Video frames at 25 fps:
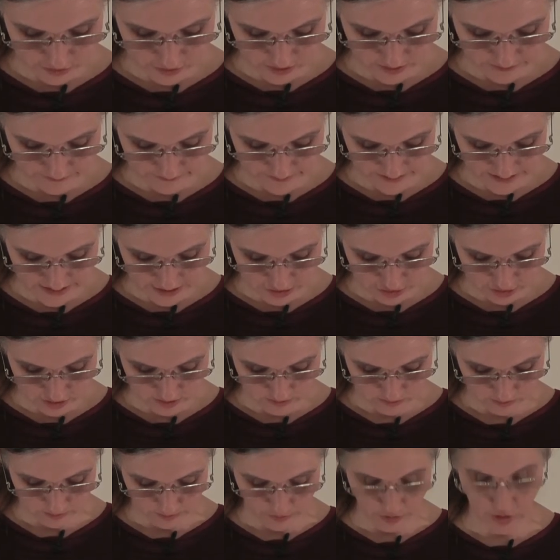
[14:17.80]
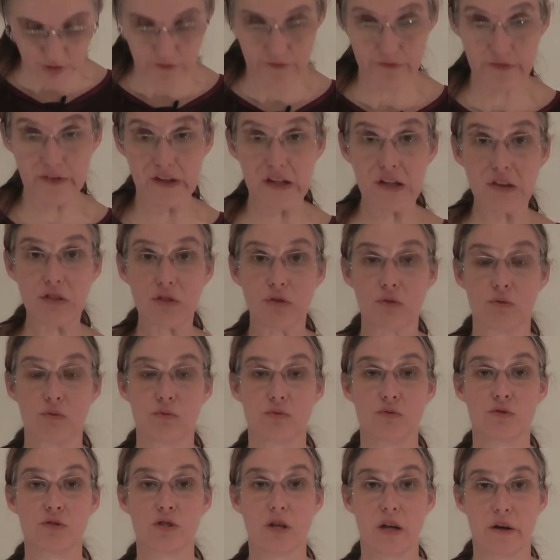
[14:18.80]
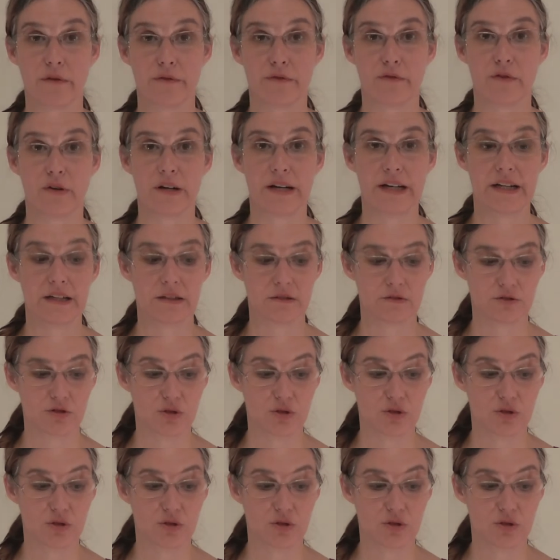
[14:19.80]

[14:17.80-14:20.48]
salvation perfect through suffering.